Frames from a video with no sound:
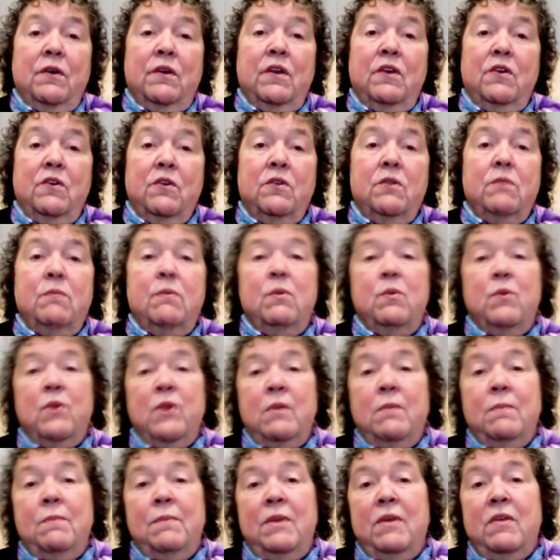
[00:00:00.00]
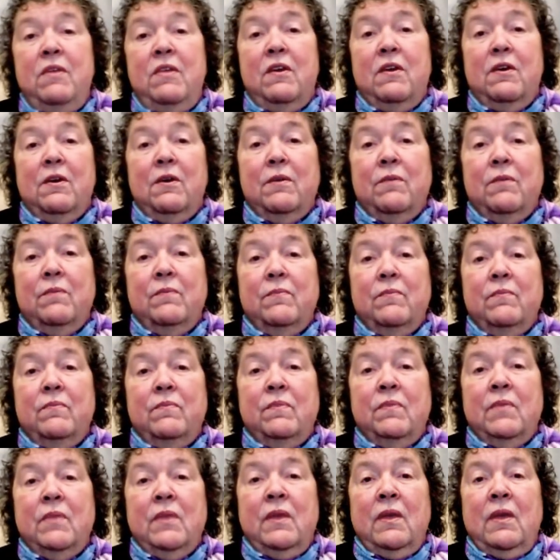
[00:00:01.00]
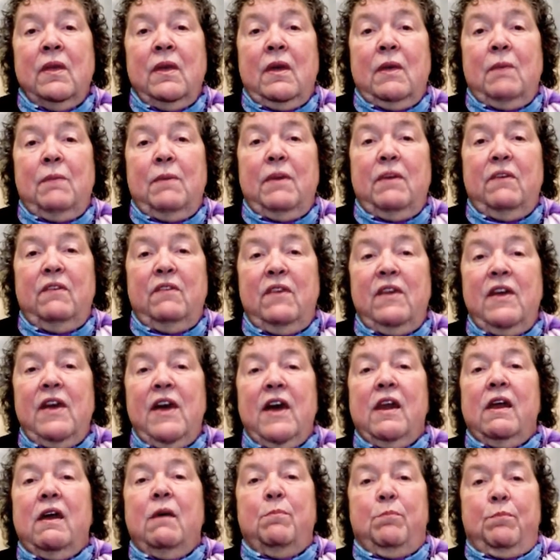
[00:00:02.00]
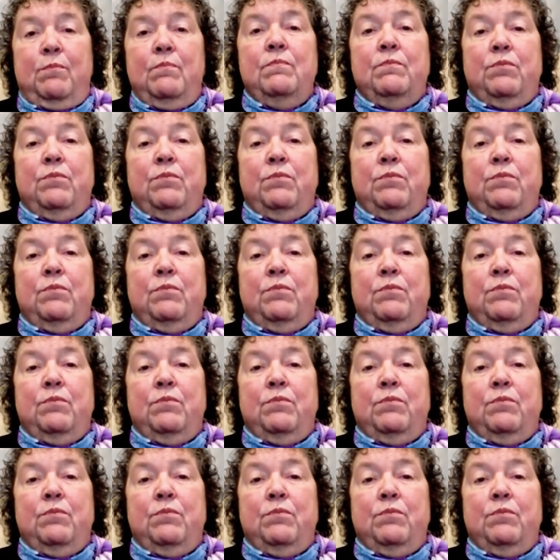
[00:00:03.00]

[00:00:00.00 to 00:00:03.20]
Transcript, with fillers: He told them he wouldn't be there because he had a